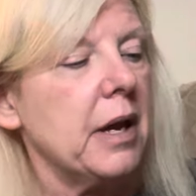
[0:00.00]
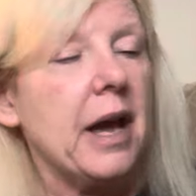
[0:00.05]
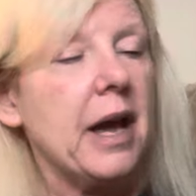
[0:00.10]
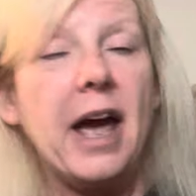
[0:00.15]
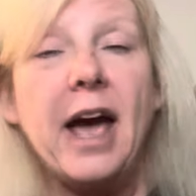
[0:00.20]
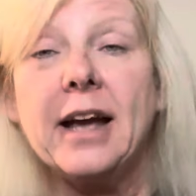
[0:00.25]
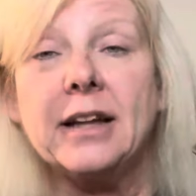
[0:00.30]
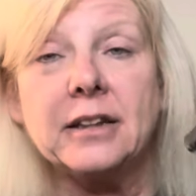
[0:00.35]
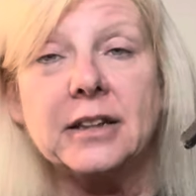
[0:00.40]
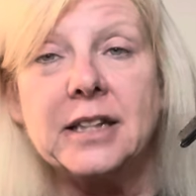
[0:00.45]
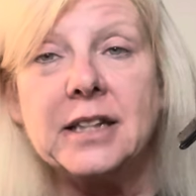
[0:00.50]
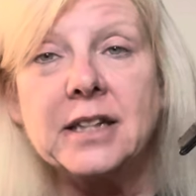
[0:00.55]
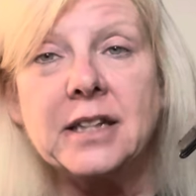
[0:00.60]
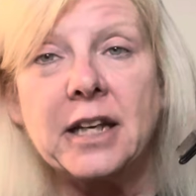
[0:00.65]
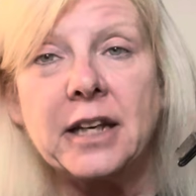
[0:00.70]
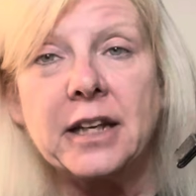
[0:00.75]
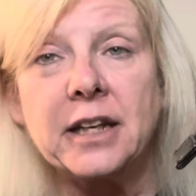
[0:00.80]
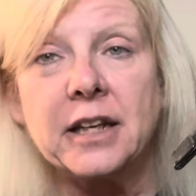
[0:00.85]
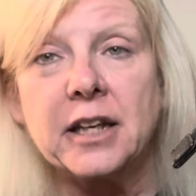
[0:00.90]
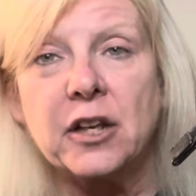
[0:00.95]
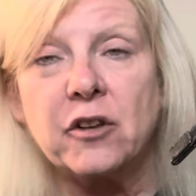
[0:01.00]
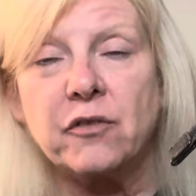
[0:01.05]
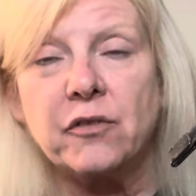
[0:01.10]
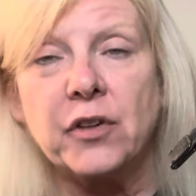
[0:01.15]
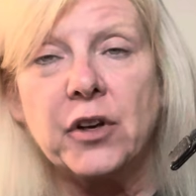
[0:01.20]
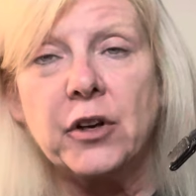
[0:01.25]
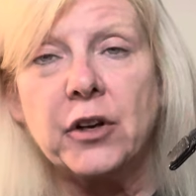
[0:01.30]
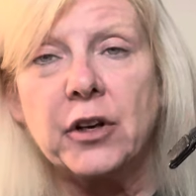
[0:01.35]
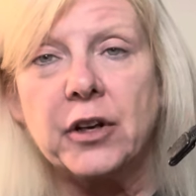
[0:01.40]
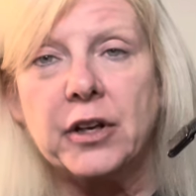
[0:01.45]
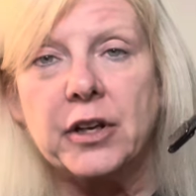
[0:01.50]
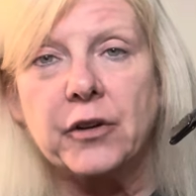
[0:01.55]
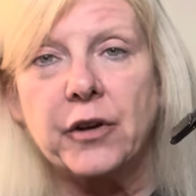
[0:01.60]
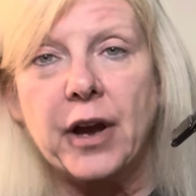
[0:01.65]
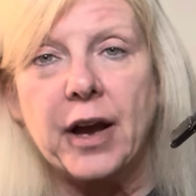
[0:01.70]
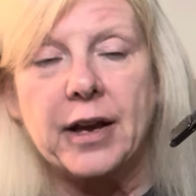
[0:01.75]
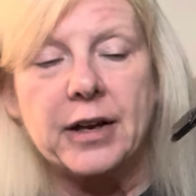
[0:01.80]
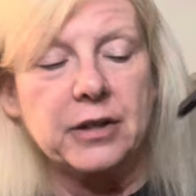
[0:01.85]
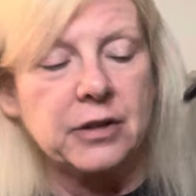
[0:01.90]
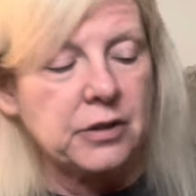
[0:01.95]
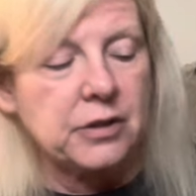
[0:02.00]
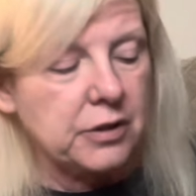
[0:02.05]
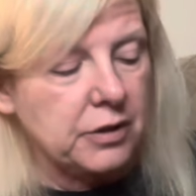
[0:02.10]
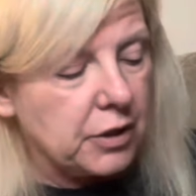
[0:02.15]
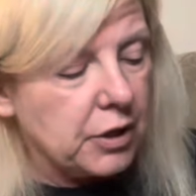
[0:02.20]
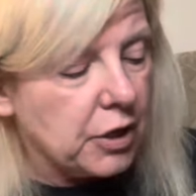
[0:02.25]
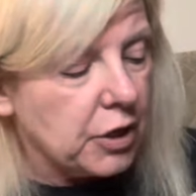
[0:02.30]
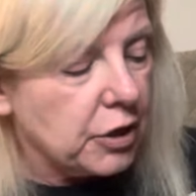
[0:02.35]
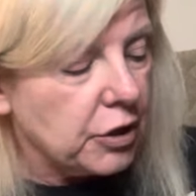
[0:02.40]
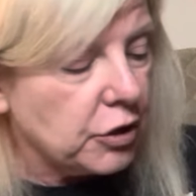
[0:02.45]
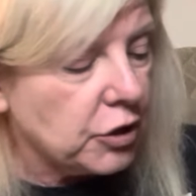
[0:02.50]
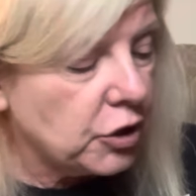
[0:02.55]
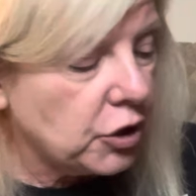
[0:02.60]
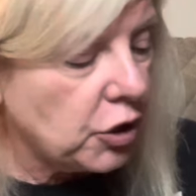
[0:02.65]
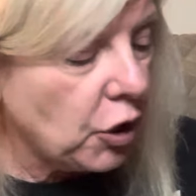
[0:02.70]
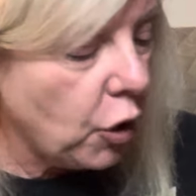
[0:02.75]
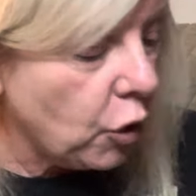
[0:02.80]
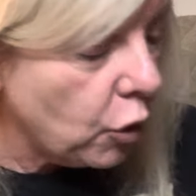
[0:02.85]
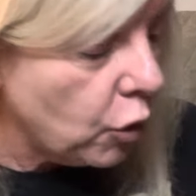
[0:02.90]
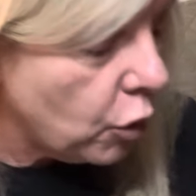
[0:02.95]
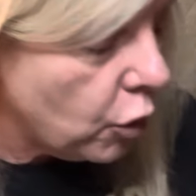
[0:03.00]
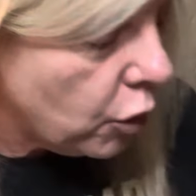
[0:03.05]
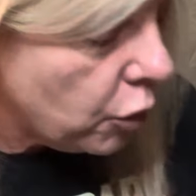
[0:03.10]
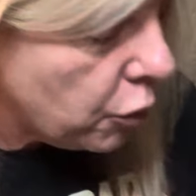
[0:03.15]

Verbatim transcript: at least I didn't get Vera, you guys. So